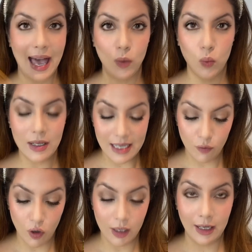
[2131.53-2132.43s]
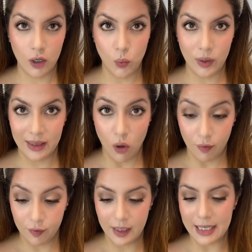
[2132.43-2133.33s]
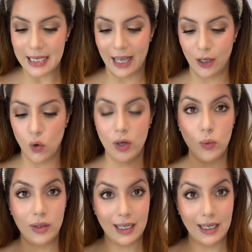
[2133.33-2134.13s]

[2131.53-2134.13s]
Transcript: And once I've got a layer of this, I go in with the